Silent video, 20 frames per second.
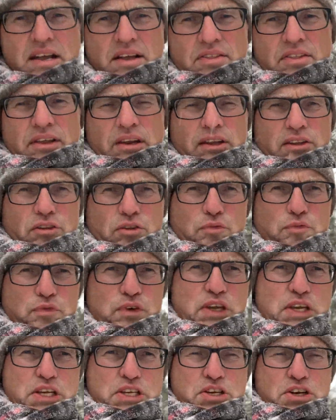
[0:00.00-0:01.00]
that it's a
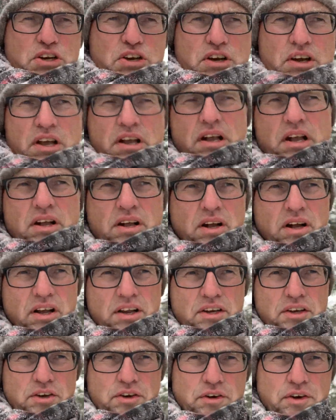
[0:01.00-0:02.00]
feature
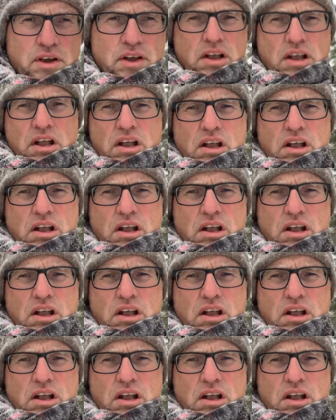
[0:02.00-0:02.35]
on your